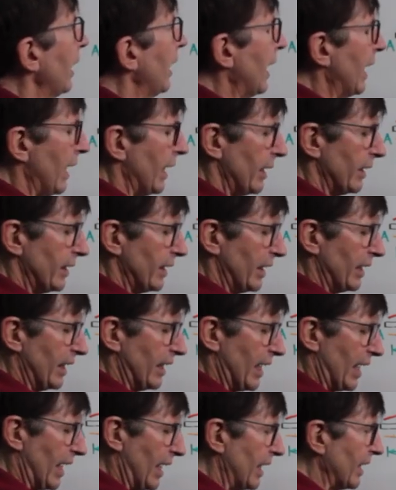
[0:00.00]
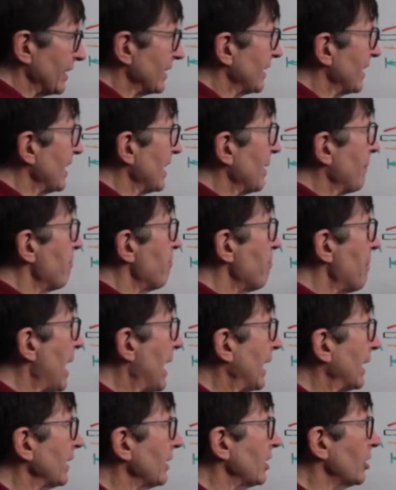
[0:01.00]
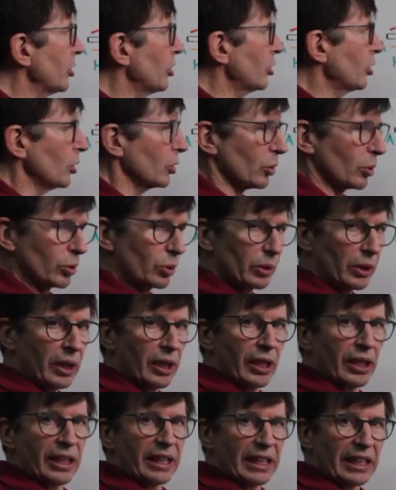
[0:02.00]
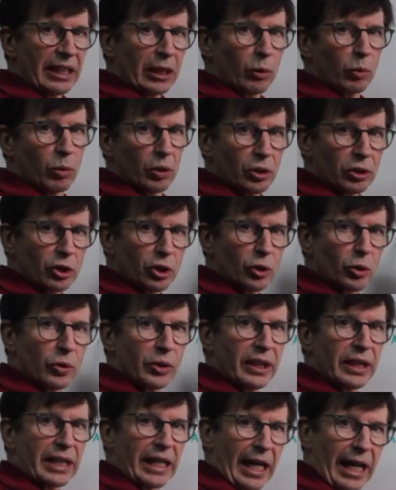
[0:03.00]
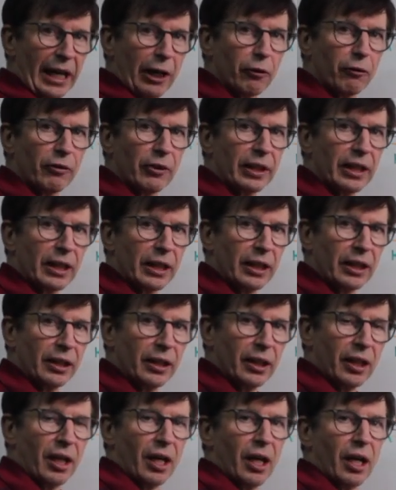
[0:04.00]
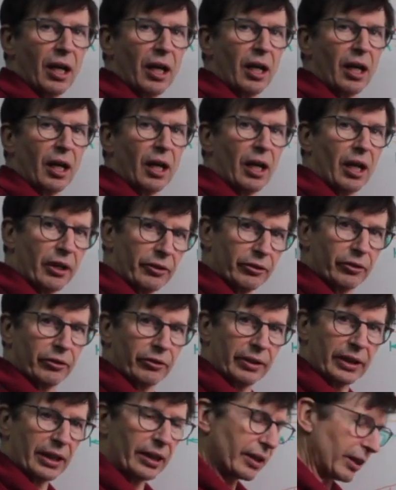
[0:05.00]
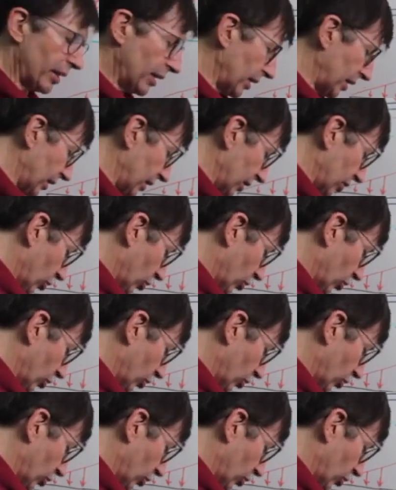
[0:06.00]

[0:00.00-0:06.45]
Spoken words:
and it has the magnitude equal to the area underneath the